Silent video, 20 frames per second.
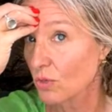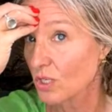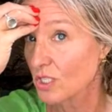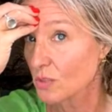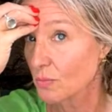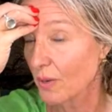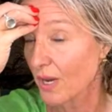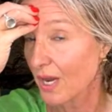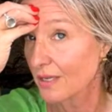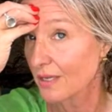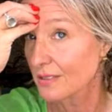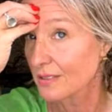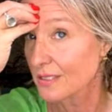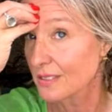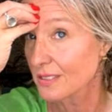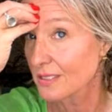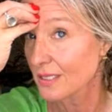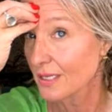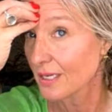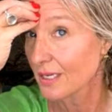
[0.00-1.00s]

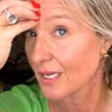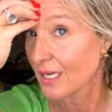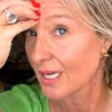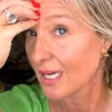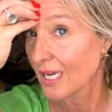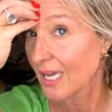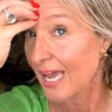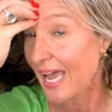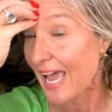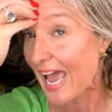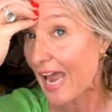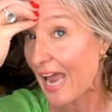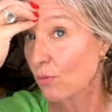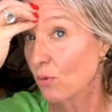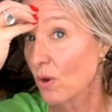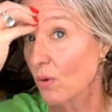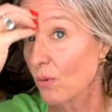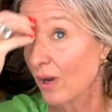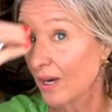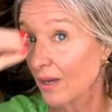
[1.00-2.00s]
response. And
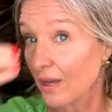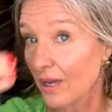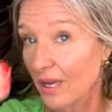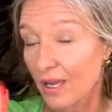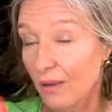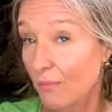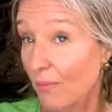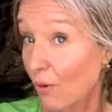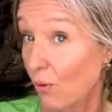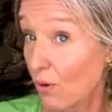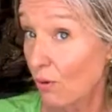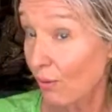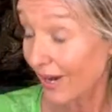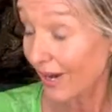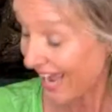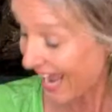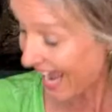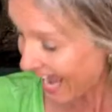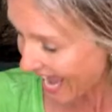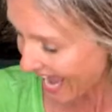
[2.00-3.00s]
we want
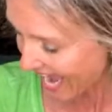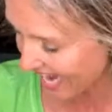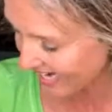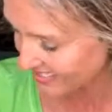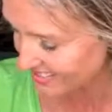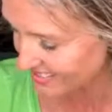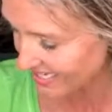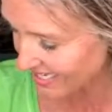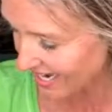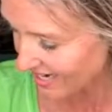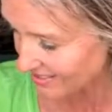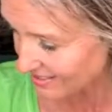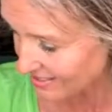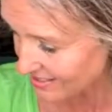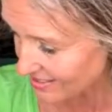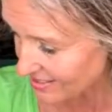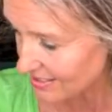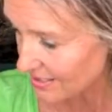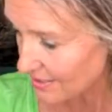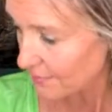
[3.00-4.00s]
to
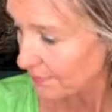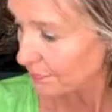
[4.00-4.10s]
access